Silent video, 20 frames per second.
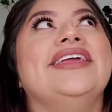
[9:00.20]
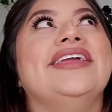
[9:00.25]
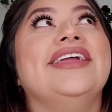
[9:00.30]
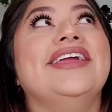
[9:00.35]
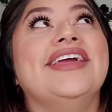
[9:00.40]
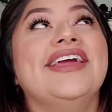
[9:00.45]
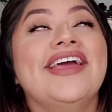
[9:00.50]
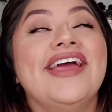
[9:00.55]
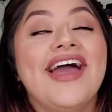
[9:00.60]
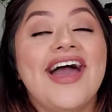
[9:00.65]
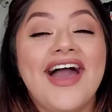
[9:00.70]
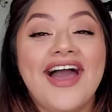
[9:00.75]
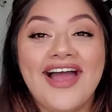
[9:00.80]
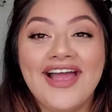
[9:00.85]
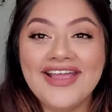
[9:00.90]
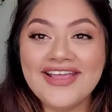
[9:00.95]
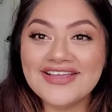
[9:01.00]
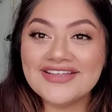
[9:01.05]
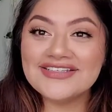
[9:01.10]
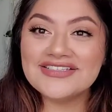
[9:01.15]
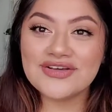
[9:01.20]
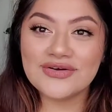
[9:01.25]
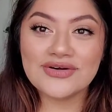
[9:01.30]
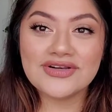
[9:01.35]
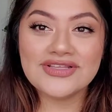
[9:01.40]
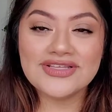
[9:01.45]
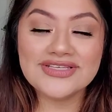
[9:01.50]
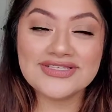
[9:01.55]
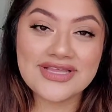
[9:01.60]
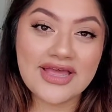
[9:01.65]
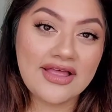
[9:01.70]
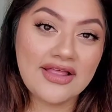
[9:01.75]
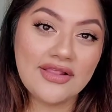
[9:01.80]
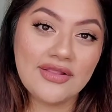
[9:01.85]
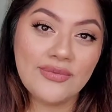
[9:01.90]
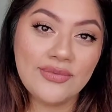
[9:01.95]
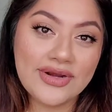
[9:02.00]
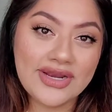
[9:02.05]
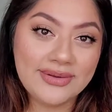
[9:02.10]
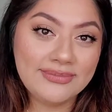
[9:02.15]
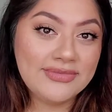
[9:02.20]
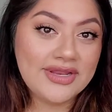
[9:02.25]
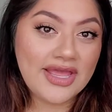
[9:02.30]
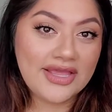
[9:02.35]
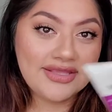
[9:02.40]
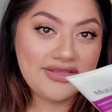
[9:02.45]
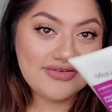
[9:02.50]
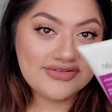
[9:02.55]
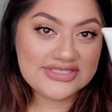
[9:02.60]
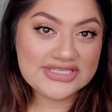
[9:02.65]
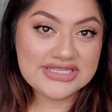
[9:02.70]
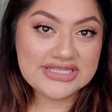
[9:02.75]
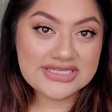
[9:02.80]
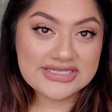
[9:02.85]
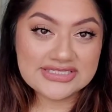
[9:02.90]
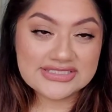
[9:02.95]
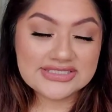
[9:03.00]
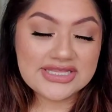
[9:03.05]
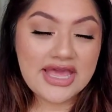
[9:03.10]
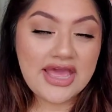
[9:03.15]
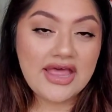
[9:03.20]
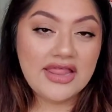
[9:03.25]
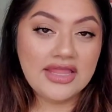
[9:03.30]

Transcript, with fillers: like I can totally tell when I'm not using this.